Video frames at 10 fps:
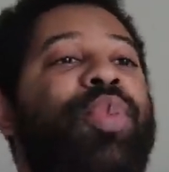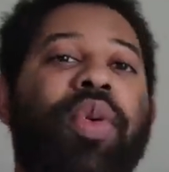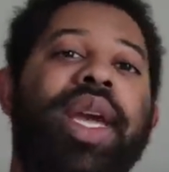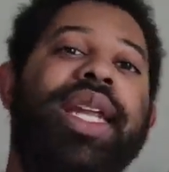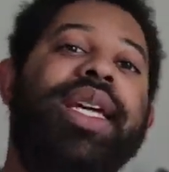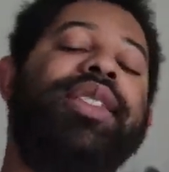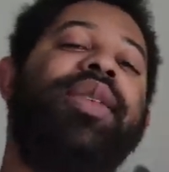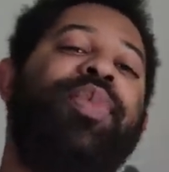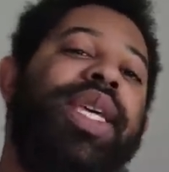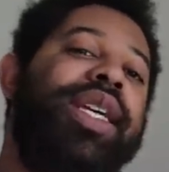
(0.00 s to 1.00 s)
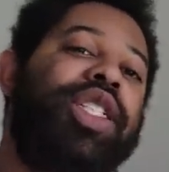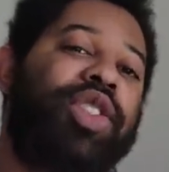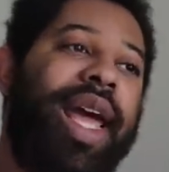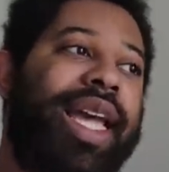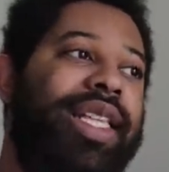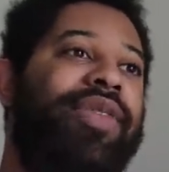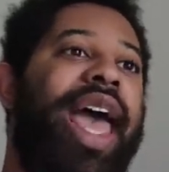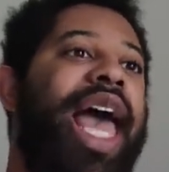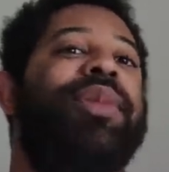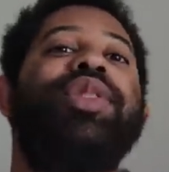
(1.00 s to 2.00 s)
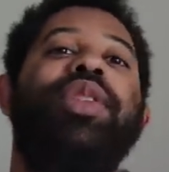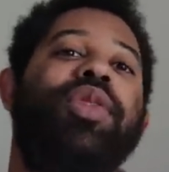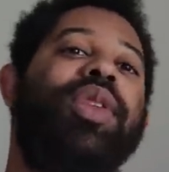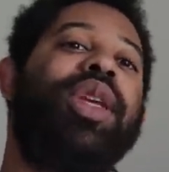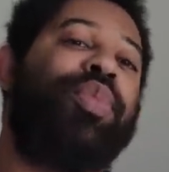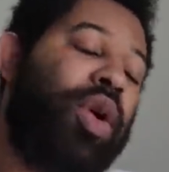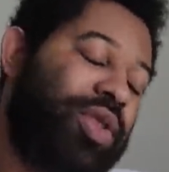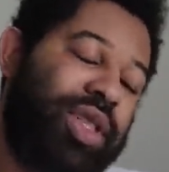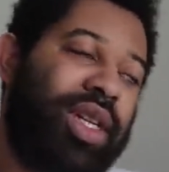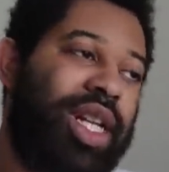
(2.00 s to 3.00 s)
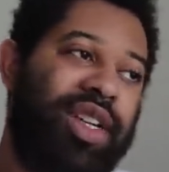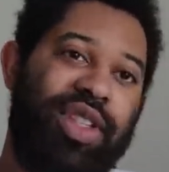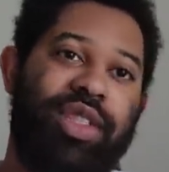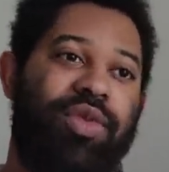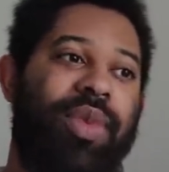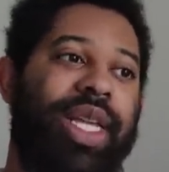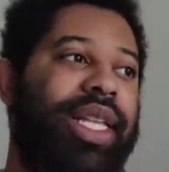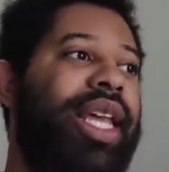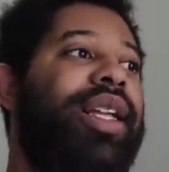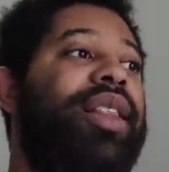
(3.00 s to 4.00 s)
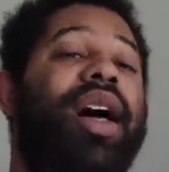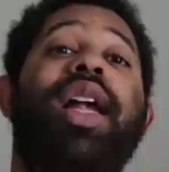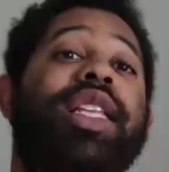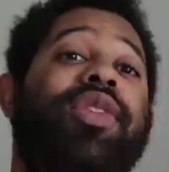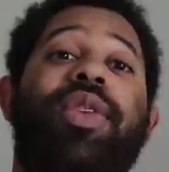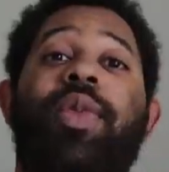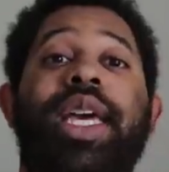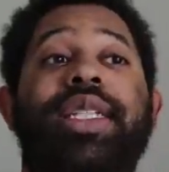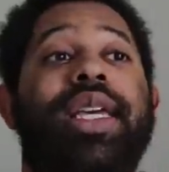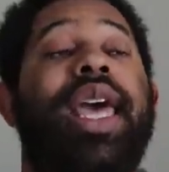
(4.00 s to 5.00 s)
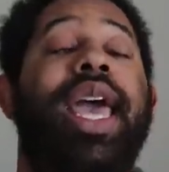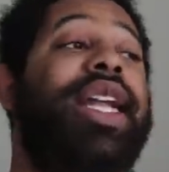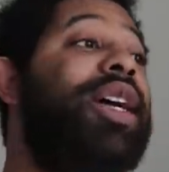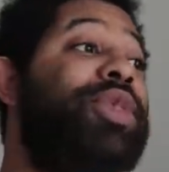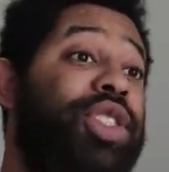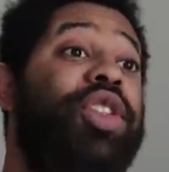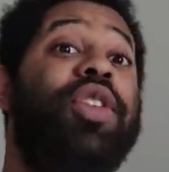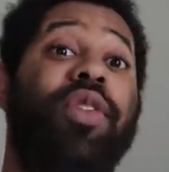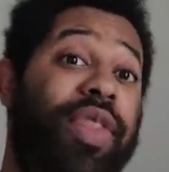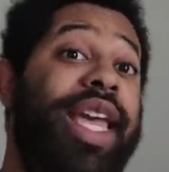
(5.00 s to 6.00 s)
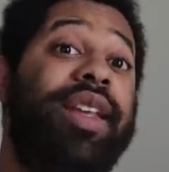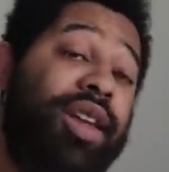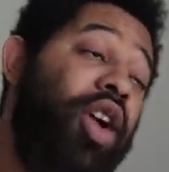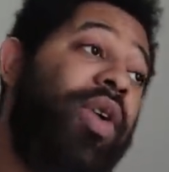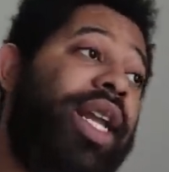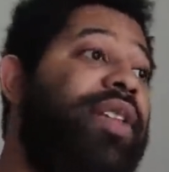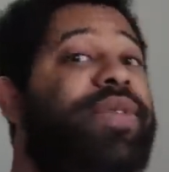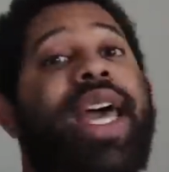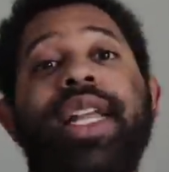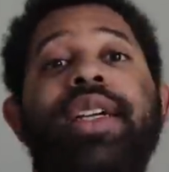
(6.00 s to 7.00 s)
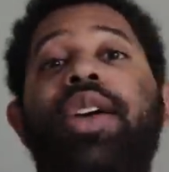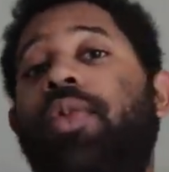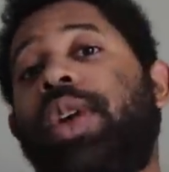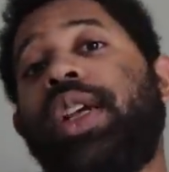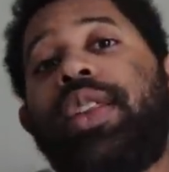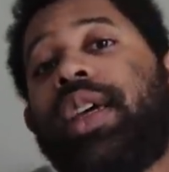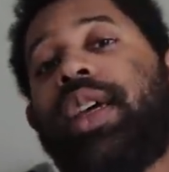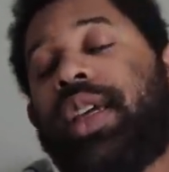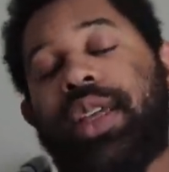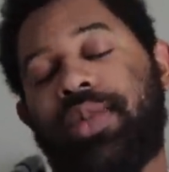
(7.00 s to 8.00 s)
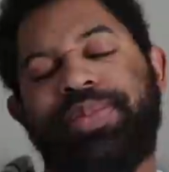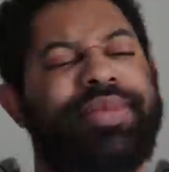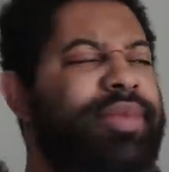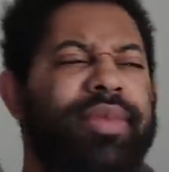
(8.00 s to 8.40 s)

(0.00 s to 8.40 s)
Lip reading: The point is, being attractive absolutely bolstered a lot of these women in a lot of different ways. And I'm sure they know it. In fact, one of the